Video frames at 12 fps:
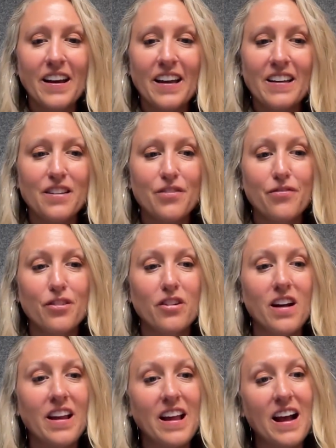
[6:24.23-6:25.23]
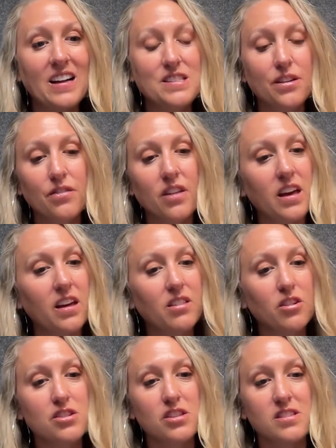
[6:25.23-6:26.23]
And if they're not active, like
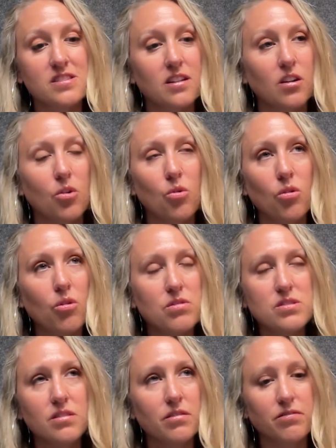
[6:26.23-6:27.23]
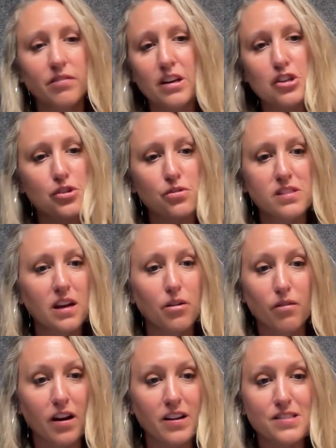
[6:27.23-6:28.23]
there's just a whole host of issues that
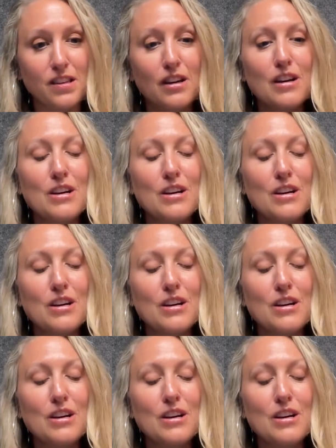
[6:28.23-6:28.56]
arise.